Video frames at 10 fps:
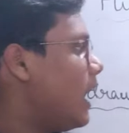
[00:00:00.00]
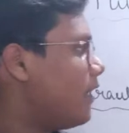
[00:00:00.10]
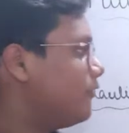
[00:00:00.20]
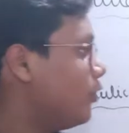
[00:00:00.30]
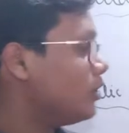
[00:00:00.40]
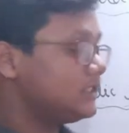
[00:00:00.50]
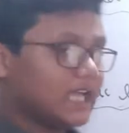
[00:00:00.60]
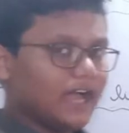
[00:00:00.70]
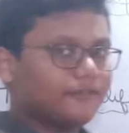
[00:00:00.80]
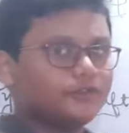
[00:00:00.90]
our force
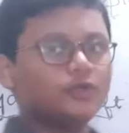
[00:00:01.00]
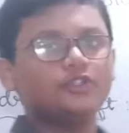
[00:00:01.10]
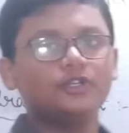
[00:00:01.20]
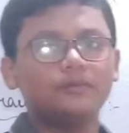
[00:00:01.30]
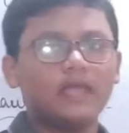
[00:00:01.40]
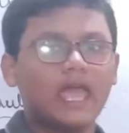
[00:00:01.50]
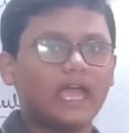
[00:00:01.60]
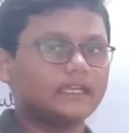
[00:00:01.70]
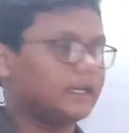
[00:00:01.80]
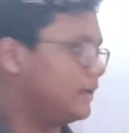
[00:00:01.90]
F2 should be
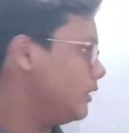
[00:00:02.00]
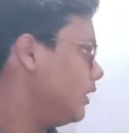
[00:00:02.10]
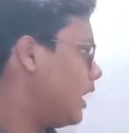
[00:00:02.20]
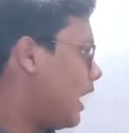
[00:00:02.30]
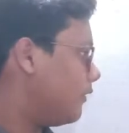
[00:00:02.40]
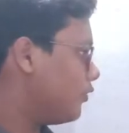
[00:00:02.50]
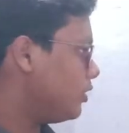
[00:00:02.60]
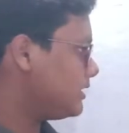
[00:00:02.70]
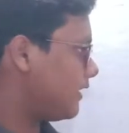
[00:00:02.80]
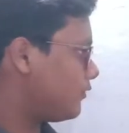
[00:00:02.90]
acted. Our
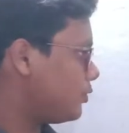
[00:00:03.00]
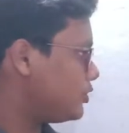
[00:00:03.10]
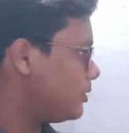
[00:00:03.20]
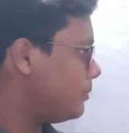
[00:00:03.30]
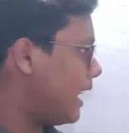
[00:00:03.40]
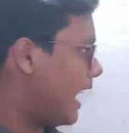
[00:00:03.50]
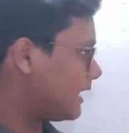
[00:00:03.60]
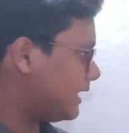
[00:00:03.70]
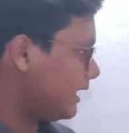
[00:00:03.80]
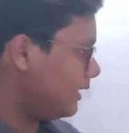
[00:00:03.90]
force F2 should be
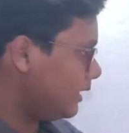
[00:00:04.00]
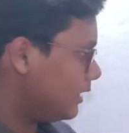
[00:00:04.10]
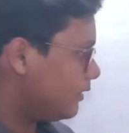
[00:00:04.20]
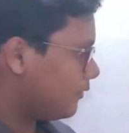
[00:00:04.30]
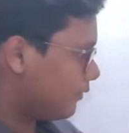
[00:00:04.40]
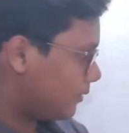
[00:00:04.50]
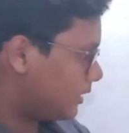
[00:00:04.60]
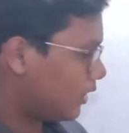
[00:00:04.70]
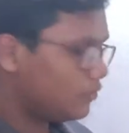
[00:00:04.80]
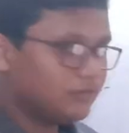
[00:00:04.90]
acted
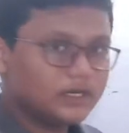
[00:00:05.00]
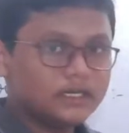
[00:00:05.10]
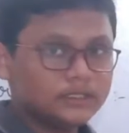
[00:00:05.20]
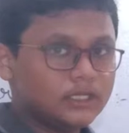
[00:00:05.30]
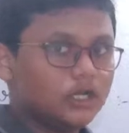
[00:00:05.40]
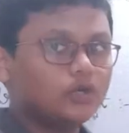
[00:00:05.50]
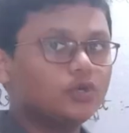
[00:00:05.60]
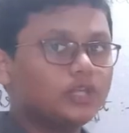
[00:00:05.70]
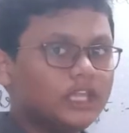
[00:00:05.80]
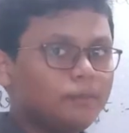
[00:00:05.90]
downwards
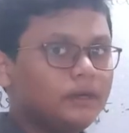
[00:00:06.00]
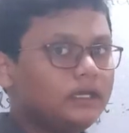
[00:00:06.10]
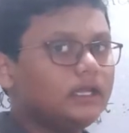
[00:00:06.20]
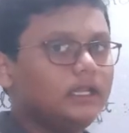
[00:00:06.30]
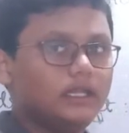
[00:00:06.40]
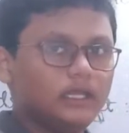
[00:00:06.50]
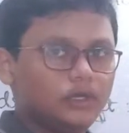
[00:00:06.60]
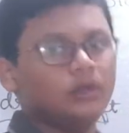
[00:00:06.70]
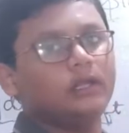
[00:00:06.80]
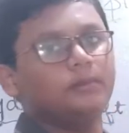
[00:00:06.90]
to keep it in
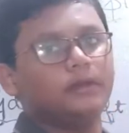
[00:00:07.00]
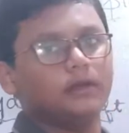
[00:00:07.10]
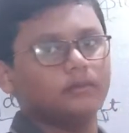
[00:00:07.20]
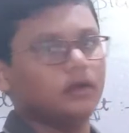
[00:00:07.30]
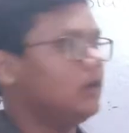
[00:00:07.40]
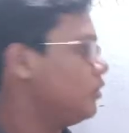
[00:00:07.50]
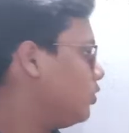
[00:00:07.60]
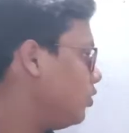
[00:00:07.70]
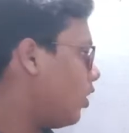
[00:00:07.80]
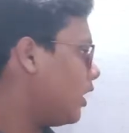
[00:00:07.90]
equilibrium,
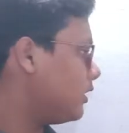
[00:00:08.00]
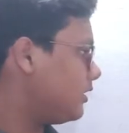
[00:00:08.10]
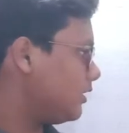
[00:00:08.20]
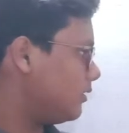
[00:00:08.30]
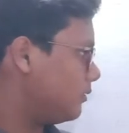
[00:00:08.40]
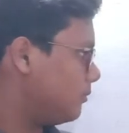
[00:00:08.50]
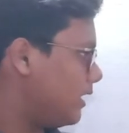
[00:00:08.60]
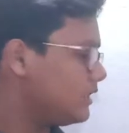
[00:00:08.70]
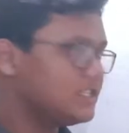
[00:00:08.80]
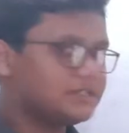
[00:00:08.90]
to not
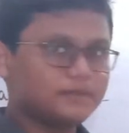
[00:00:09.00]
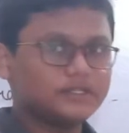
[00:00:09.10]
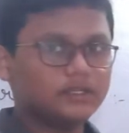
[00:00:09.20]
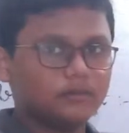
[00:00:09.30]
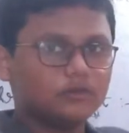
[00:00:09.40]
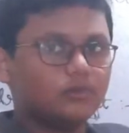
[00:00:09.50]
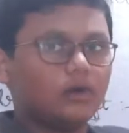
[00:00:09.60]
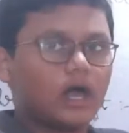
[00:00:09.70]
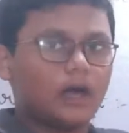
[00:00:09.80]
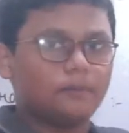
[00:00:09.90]
make this piston
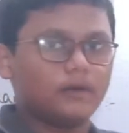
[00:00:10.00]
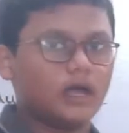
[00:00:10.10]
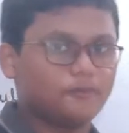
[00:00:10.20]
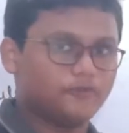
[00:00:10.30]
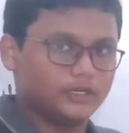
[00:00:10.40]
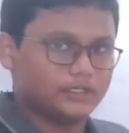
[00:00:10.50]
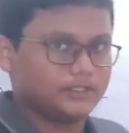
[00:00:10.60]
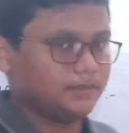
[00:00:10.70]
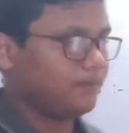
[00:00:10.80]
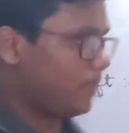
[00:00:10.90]
move upwards.